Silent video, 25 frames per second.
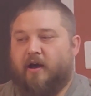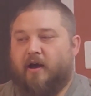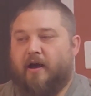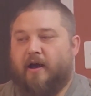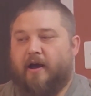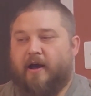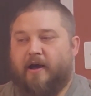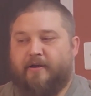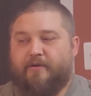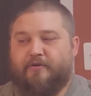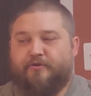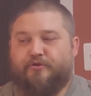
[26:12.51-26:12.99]

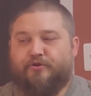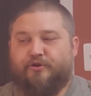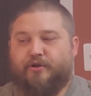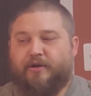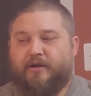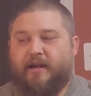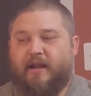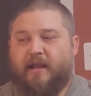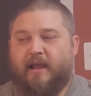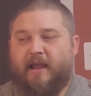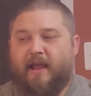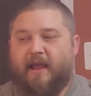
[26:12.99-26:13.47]

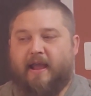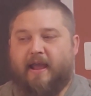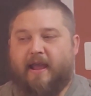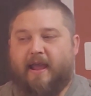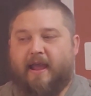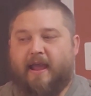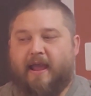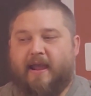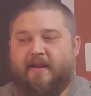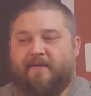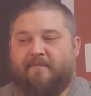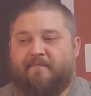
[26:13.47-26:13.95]

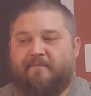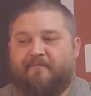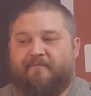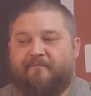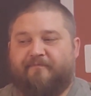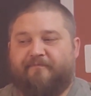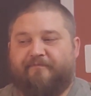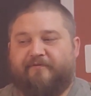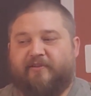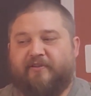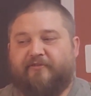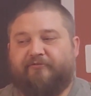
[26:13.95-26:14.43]

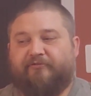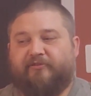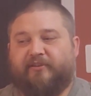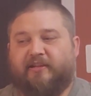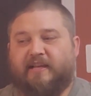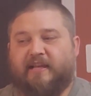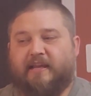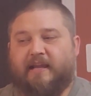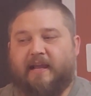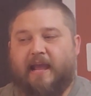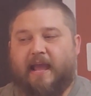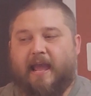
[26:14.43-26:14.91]

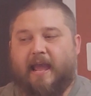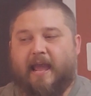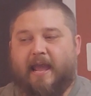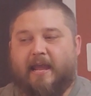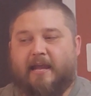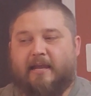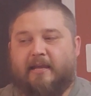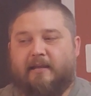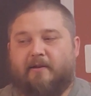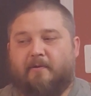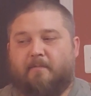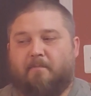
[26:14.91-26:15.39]

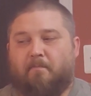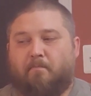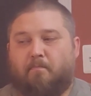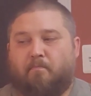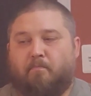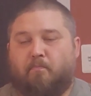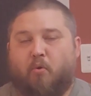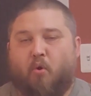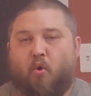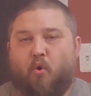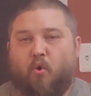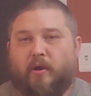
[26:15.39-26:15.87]

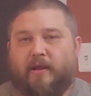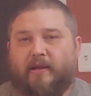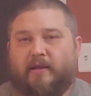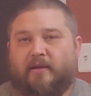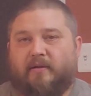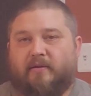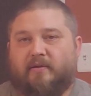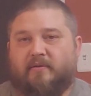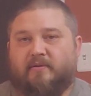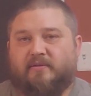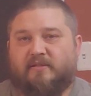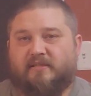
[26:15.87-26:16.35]

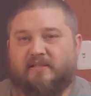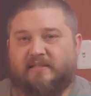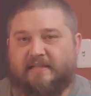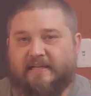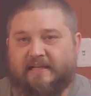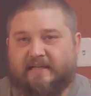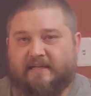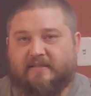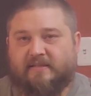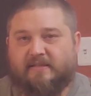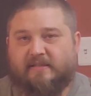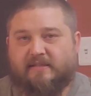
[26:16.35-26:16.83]

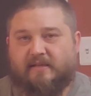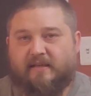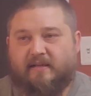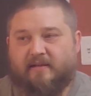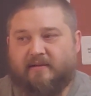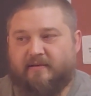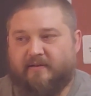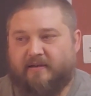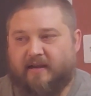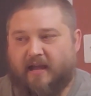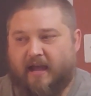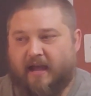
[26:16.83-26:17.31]

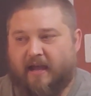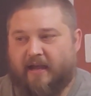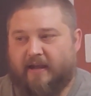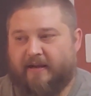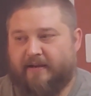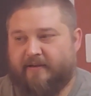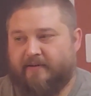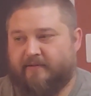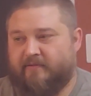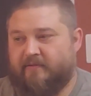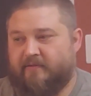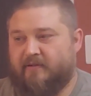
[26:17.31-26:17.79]

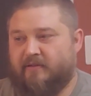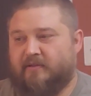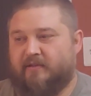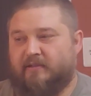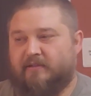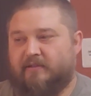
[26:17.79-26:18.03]
158.69